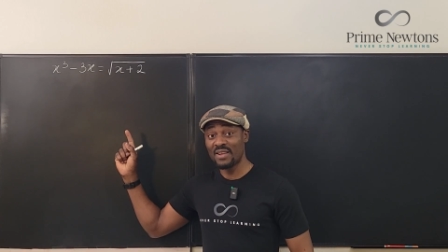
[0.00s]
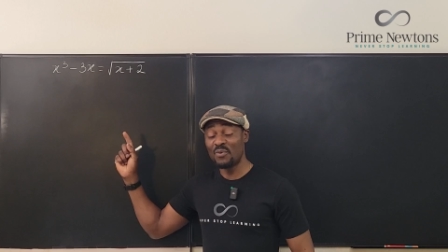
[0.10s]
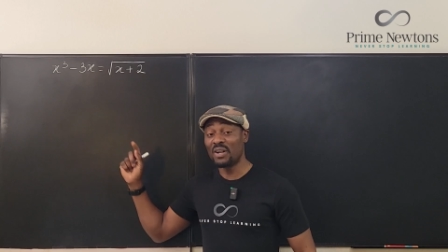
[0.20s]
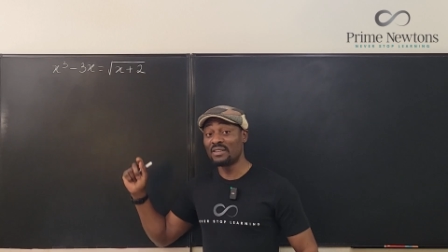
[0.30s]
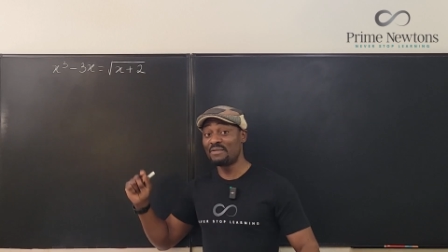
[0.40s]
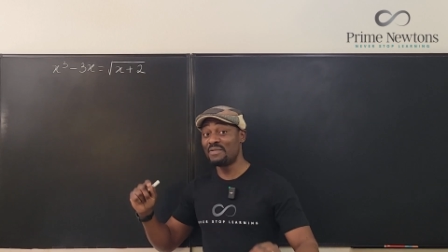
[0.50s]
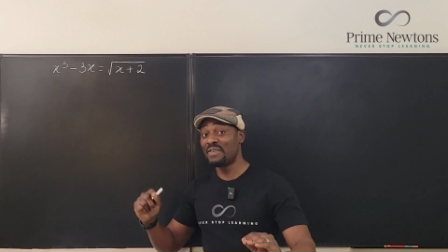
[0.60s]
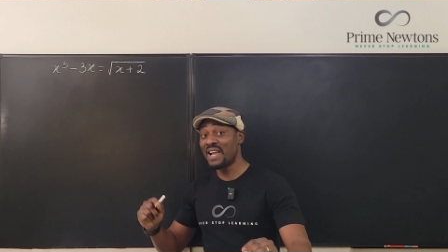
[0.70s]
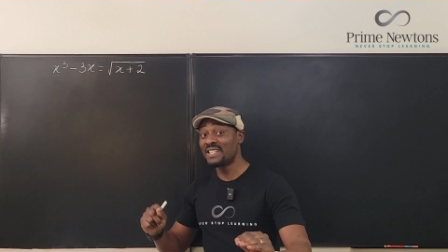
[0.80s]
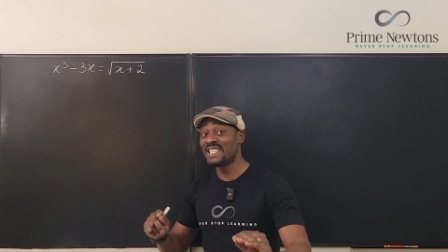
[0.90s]
Well, if you
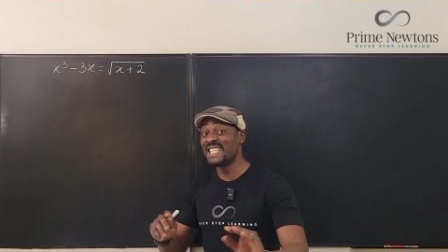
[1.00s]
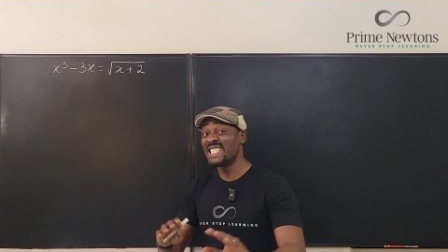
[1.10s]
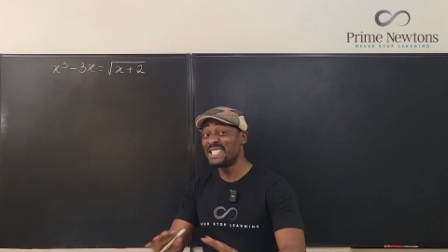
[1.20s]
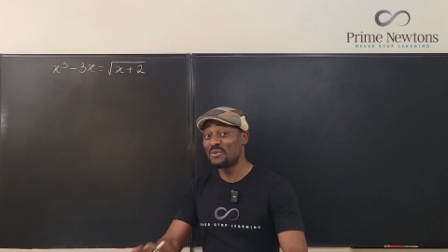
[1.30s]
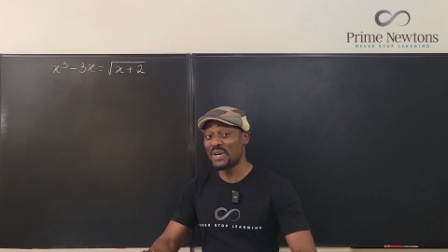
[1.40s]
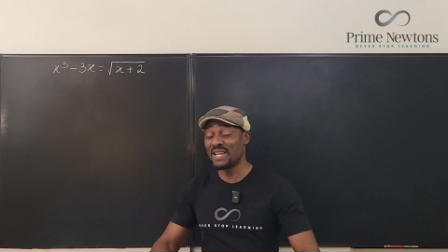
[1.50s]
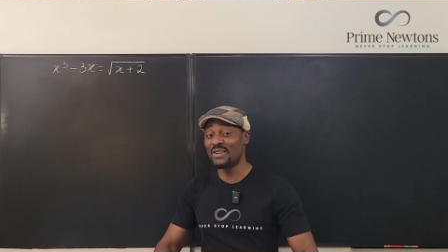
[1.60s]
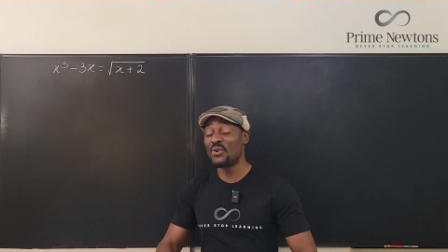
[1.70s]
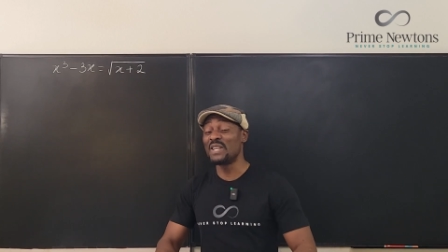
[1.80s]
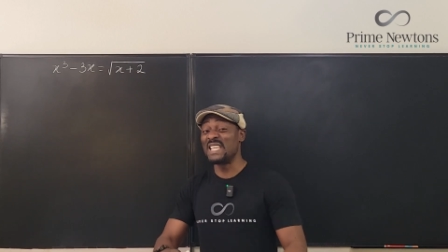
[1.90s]
find an easy way
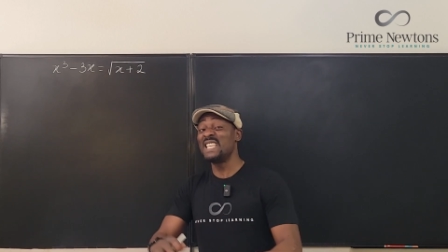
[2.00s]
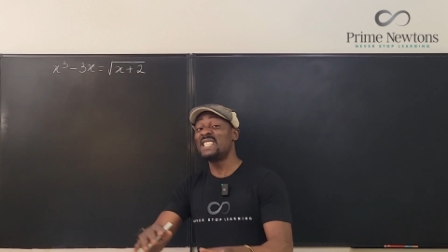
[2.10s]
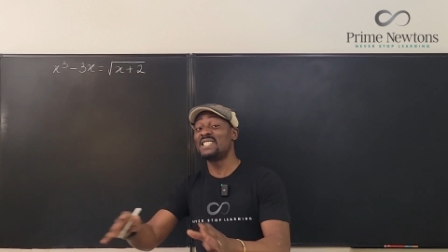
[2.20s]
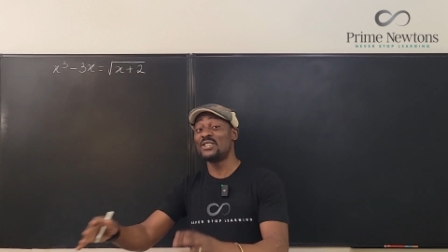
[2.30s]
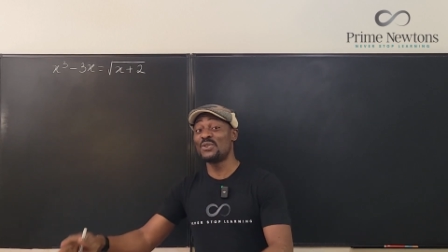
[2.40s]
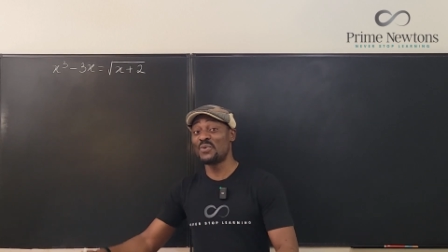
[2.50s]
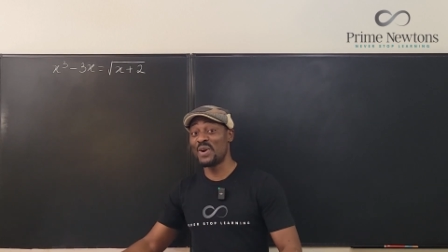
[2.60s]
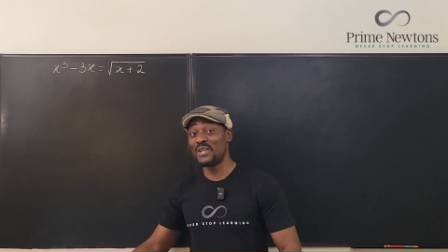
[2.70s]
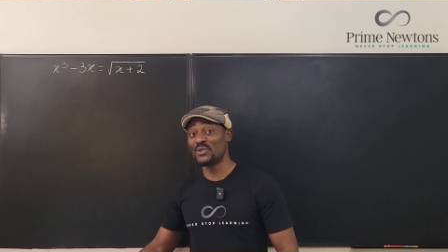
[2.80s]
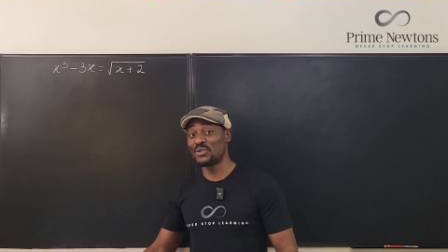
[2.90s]
or an easier
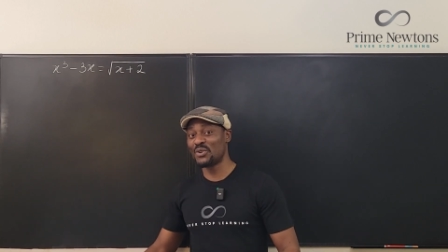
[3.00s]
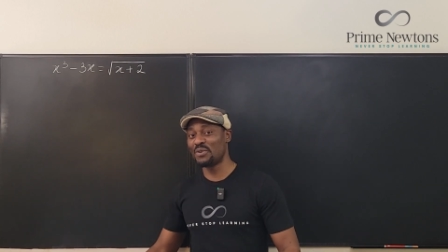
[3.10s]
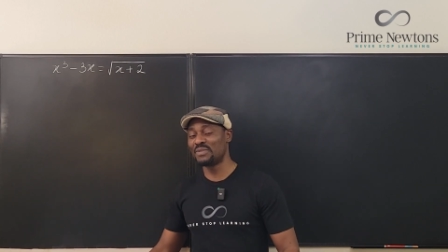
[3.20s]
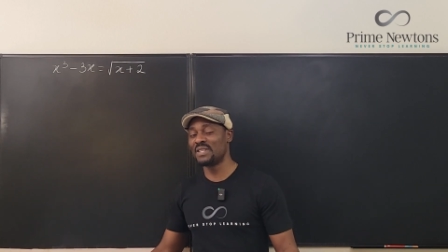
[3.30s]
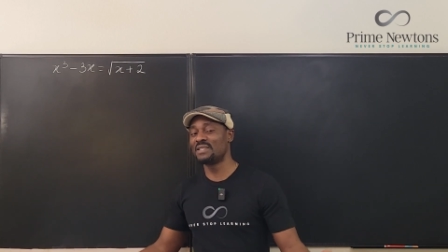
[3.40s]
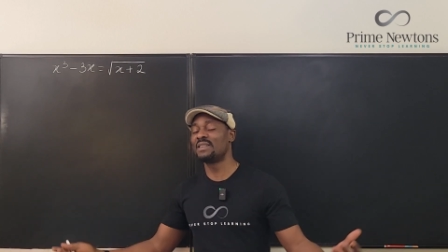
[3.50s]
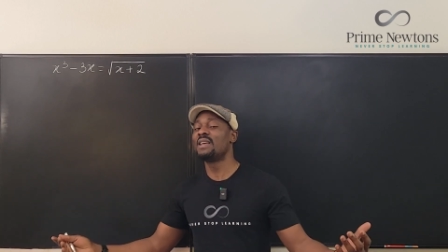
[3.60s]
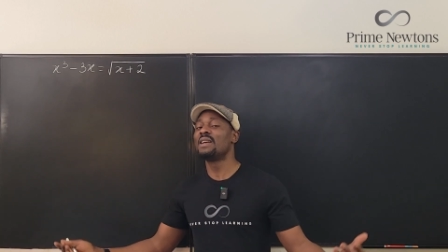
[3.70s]
way to solve this,